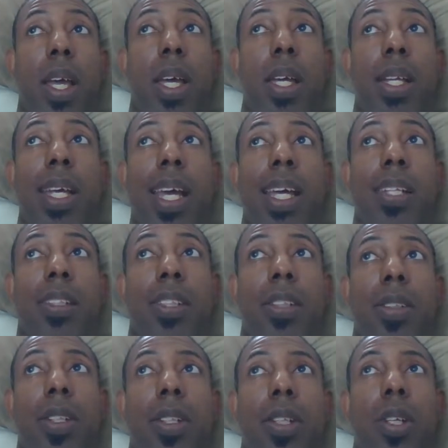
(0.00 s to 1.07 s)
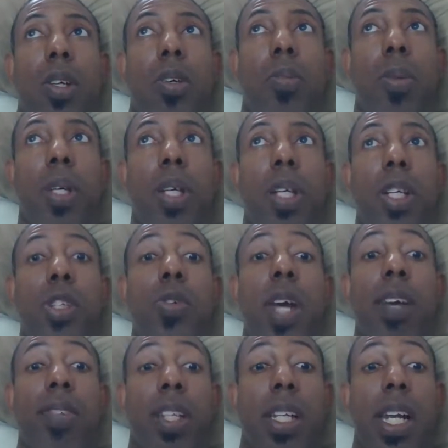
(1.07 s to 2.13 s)
In the anterior lobe, you
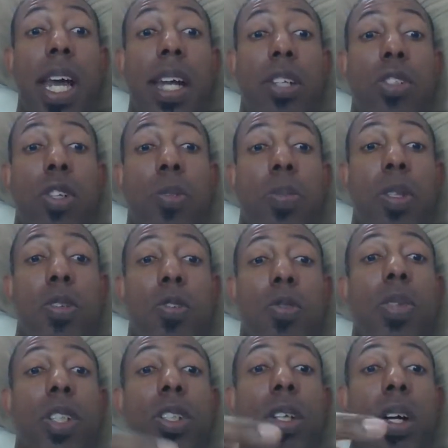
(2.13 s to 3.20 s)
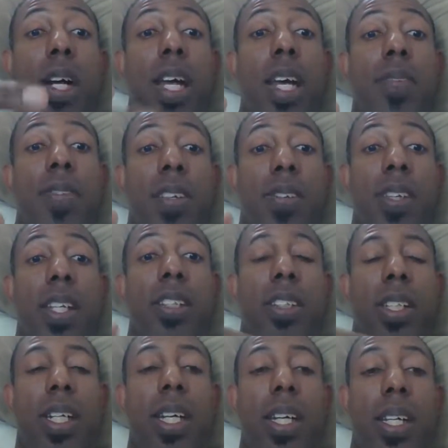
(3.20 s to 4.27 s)
have the gonadotropins, which are FSH
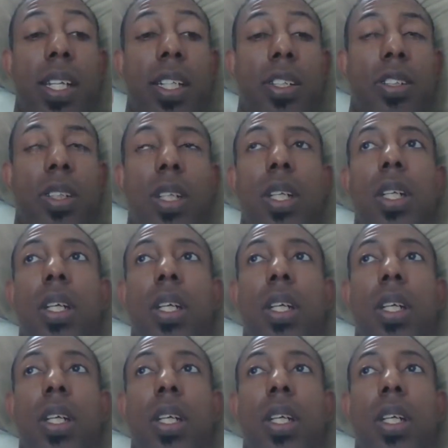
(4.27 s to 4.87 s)
and LH.